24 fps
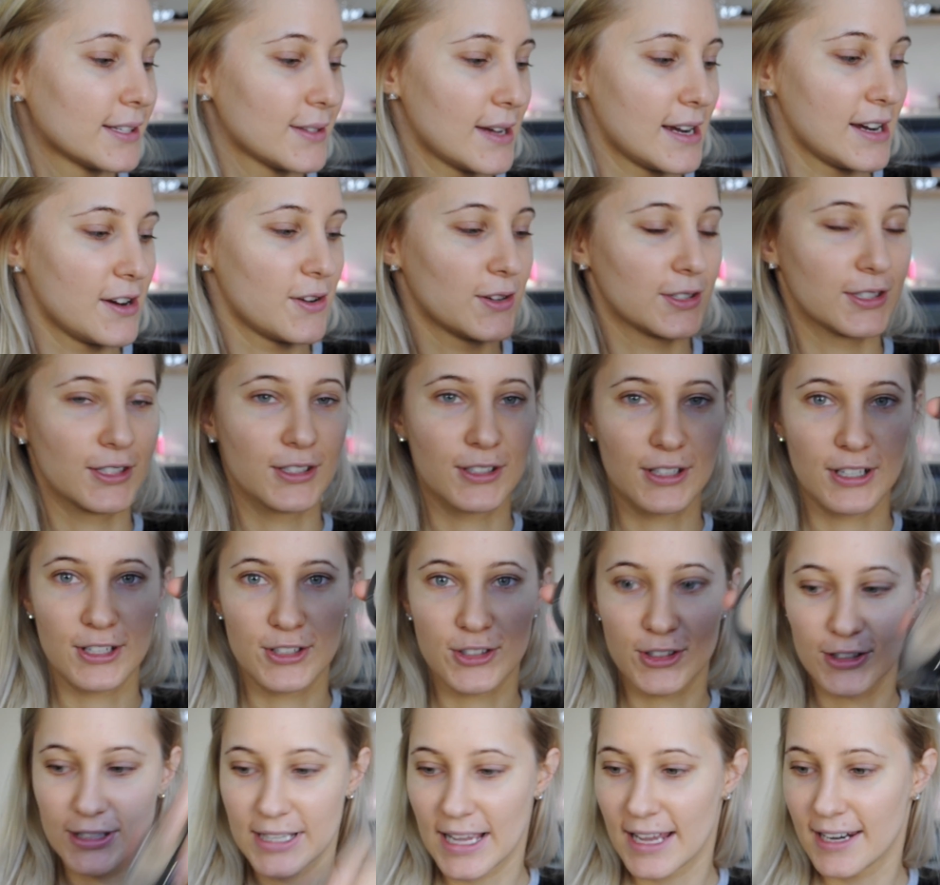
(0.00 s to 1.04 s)
So I also got a
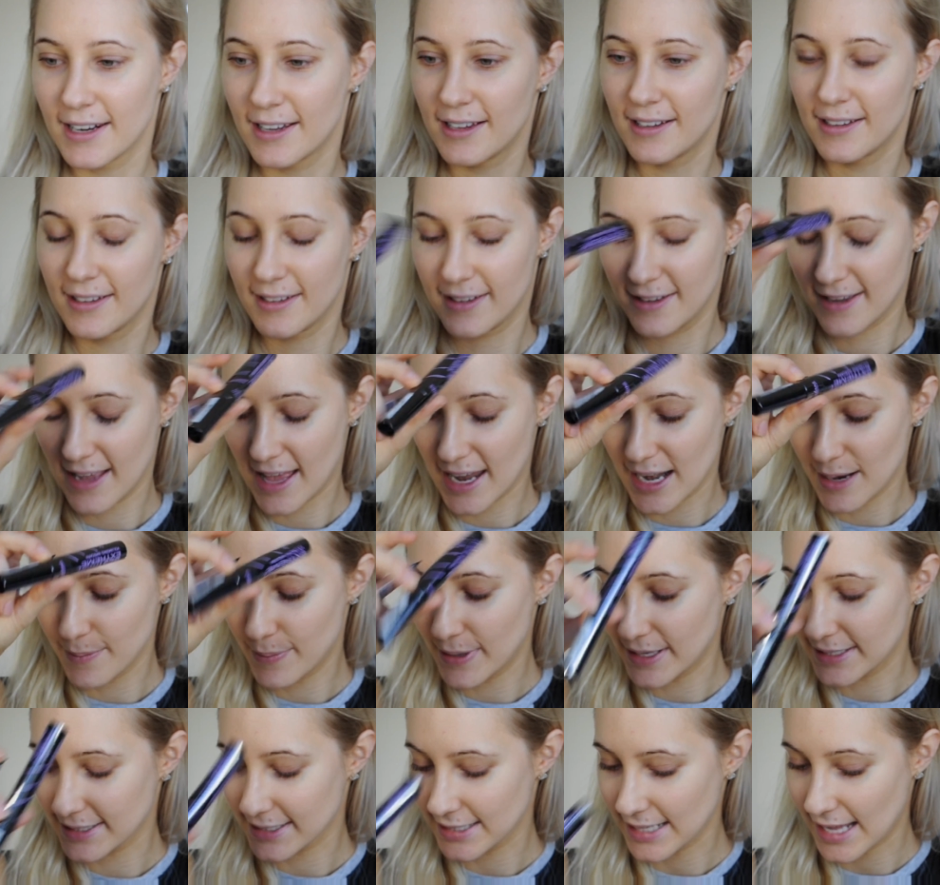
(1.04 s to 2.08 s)
Jordana and a
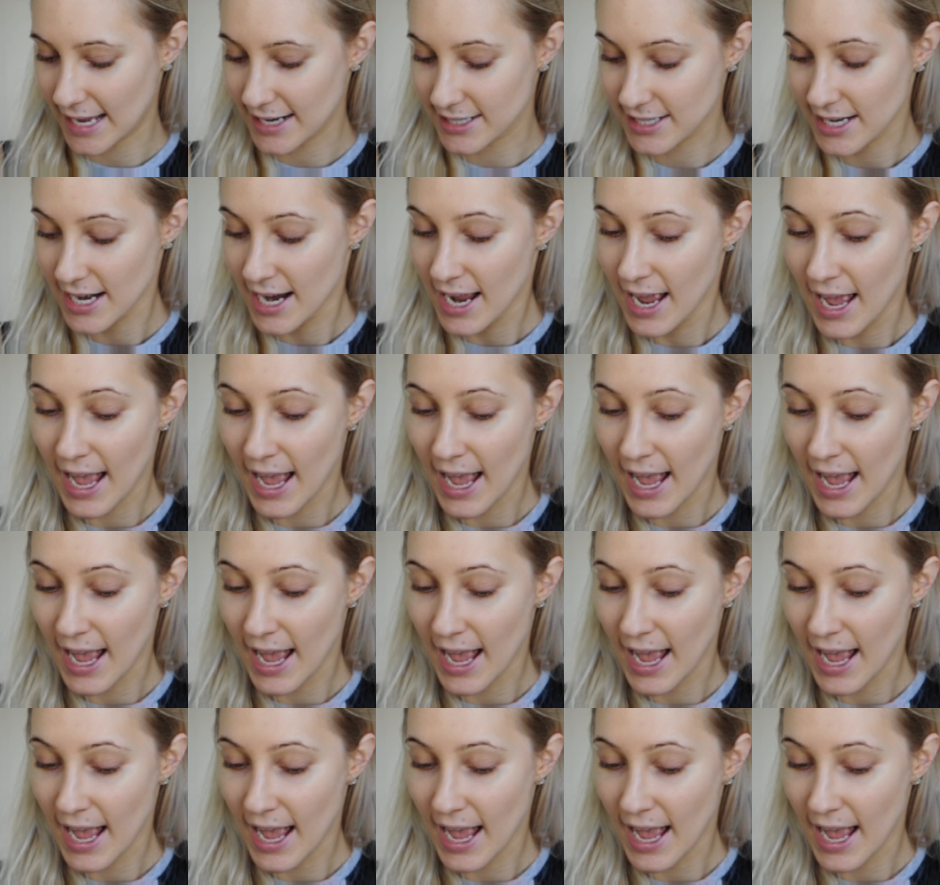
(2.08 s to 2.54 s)
Best Lash,